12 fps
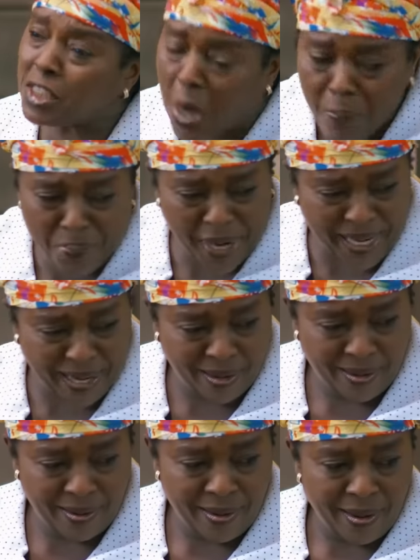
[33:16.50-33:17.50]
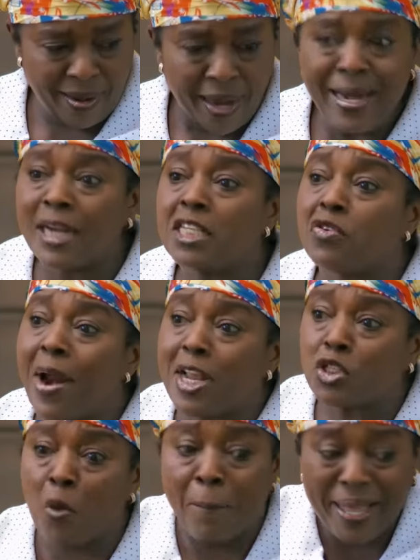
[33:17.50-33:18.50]
somebody that is
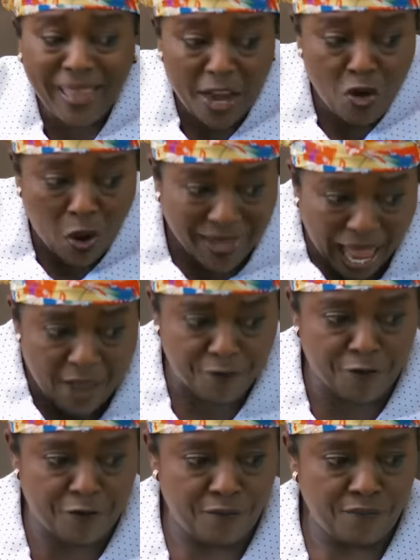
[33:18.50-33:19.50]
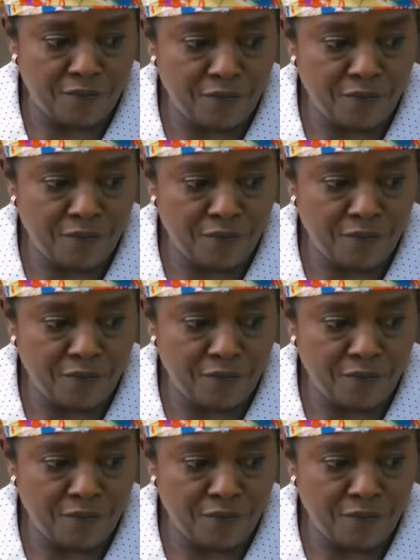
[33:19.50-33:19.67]
ready to better your life,